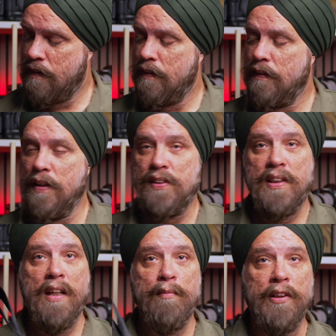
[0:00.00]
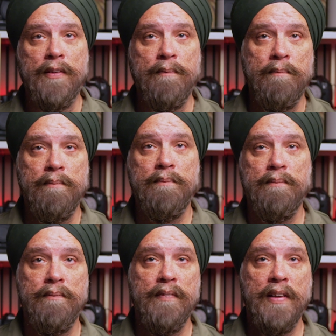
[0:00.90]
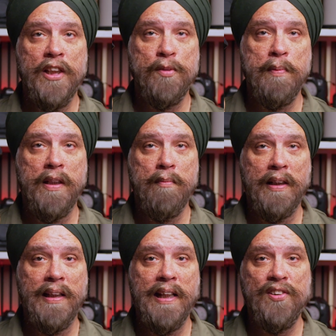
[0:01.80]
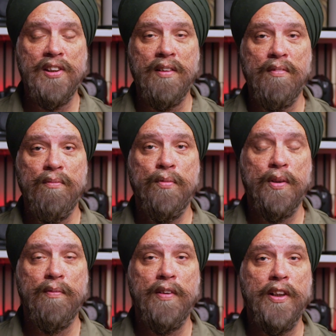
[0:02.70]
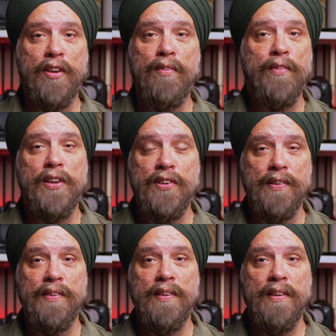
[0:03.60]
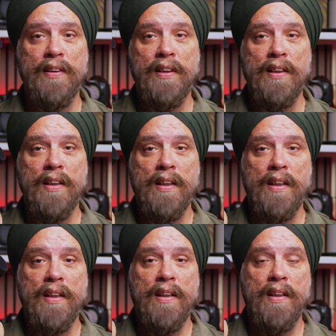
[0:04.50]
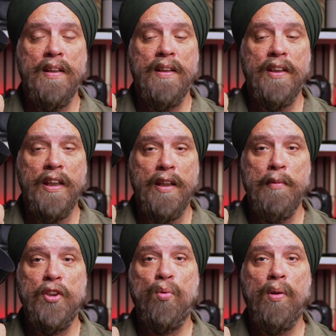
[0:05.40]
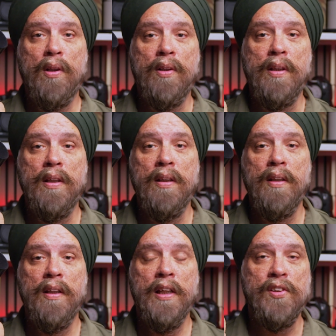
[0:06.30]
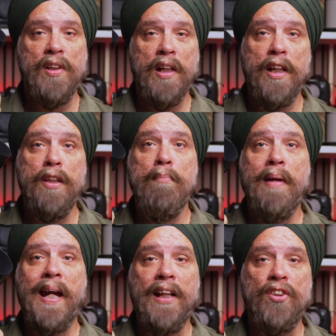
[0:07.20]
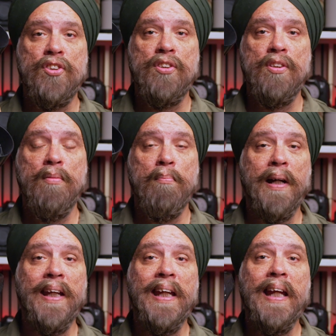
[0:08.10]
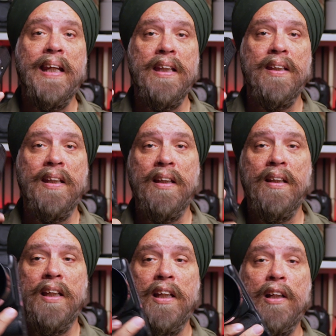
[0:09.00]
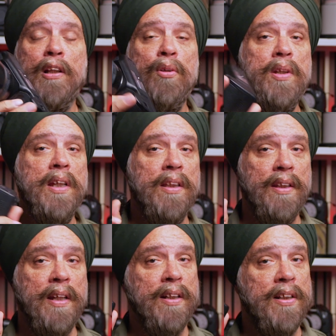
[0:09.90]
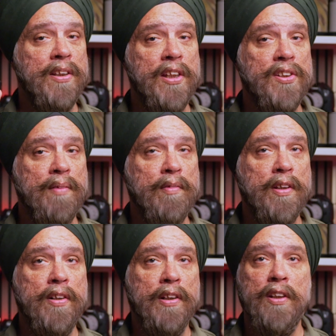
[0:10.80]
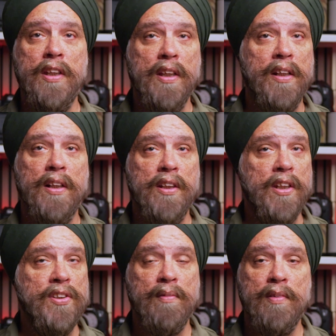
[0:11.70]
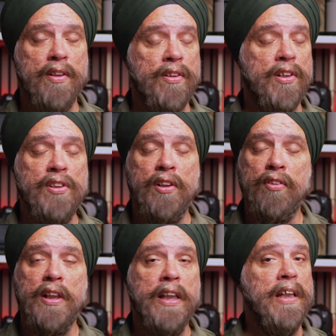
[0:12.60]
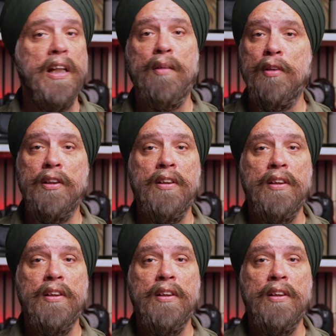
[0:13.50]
this camera has become a classic for a very good reason. The image quality is unmatched by anything, including the Nikon D700. The Nikon D700 is a great camera.